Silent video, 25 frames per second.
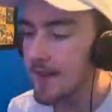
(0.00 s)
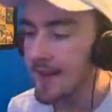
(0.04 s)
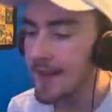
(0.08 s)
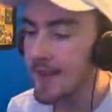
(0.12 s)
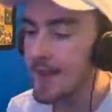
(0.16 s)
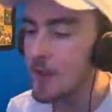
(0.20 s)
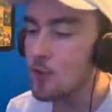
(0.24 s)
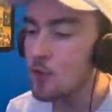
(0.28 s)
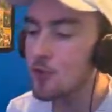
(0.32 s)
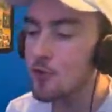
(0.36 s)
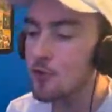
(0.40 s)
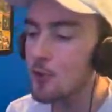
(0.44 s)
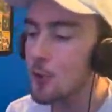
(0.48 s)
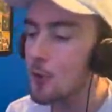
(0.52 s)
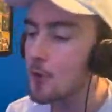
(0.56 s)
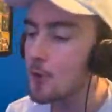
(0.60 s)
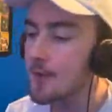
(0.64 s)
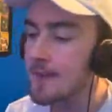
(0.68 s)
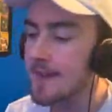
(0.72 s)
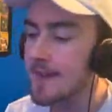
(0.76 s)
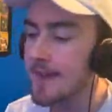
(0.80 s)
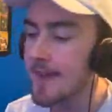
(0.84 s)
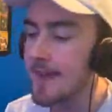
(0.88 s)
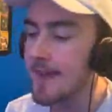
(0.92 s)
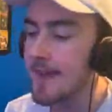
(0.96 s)
he was
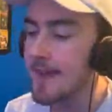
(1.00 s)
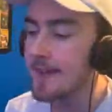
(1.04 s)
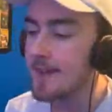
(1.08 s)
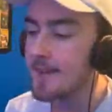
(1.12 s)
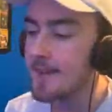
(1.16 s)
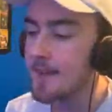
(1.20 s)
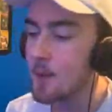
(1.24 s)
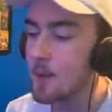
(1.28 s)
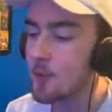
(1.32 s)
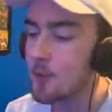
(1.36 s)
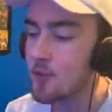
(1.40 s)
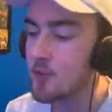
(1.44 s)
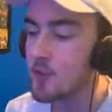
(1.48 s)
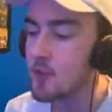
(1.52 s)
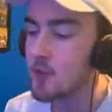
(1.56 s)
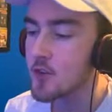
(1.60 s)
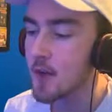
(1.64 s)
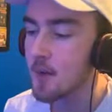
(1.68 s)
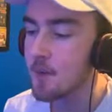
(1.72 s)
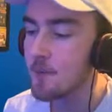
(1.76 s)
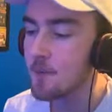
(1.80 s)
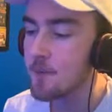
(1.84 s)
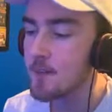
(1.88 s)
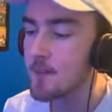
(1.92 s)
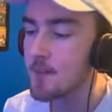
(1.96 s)
throwing kicks, he was
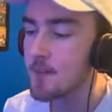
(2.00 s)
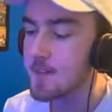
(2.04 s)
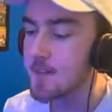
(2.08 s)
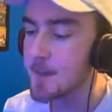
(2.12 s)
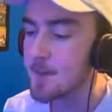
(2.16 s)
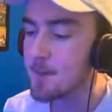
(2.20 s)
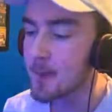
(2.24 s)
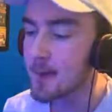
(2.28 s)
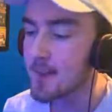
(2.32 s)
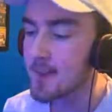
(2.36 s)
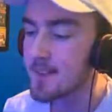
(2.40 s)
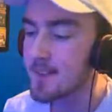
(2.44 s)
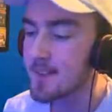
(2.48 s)
stuffing Stipe's